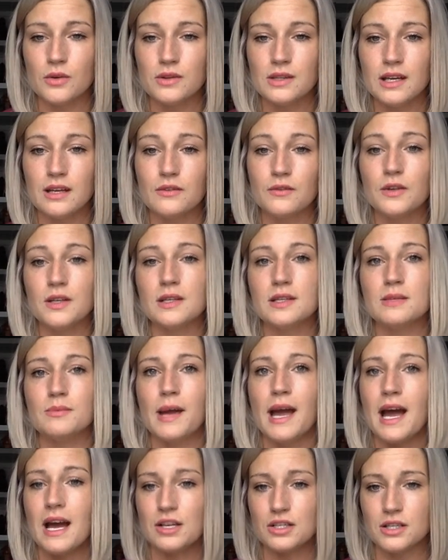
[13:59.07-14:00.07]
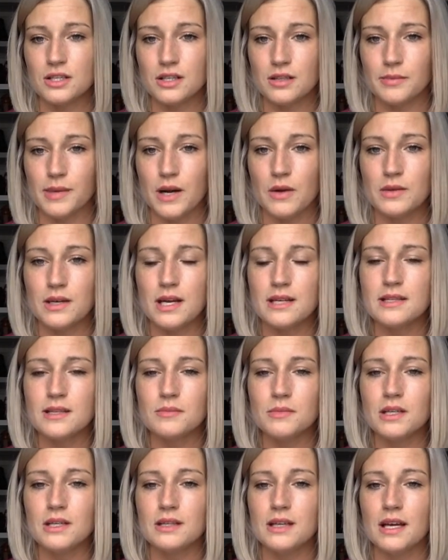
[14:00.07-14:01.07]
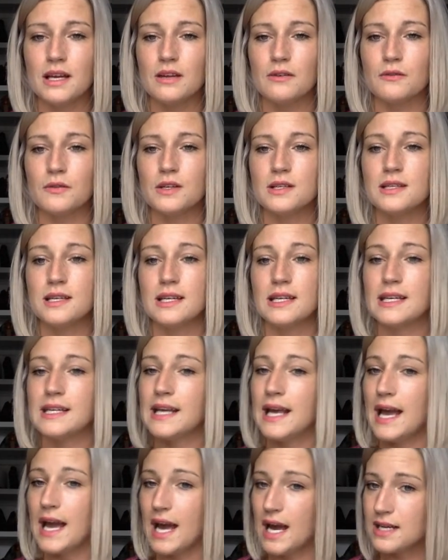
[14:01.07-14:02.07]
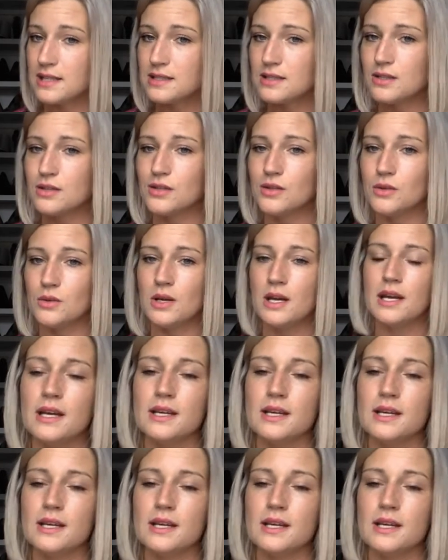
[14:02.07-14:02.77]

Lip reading: that he feels passionate about, not something that he feels like he has to do